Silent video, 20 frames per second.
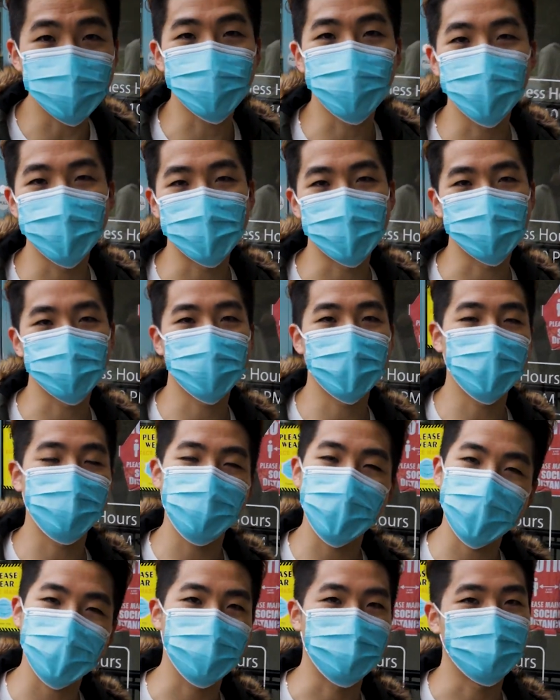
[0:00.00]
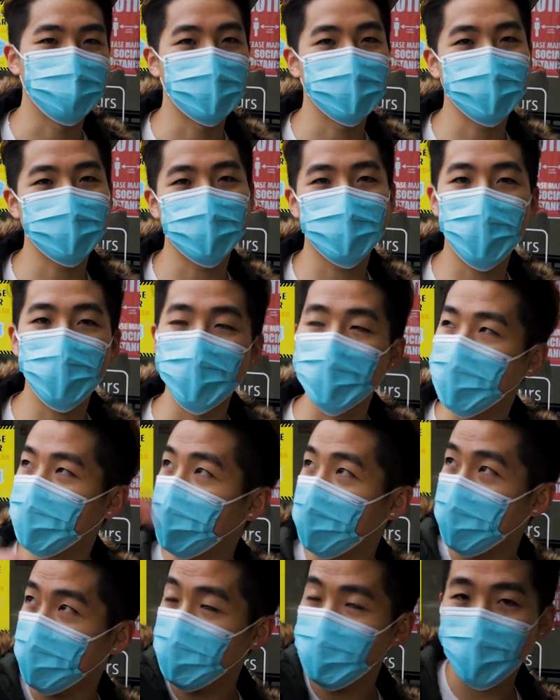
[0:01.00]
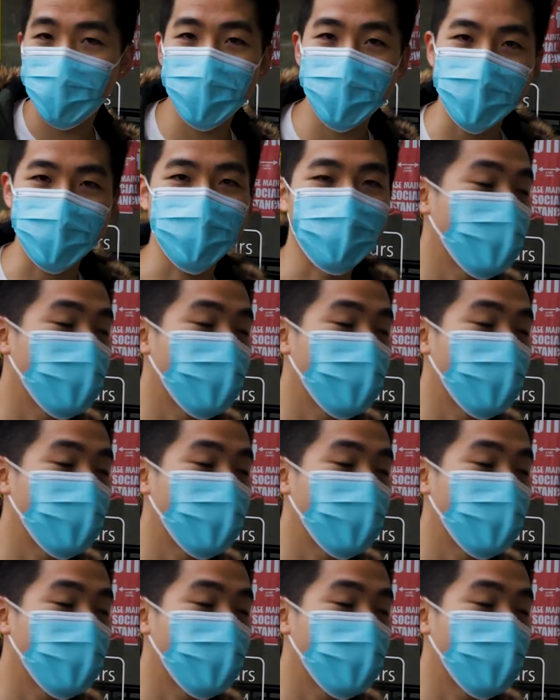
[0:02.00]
student, you're trying to make your money go a long way,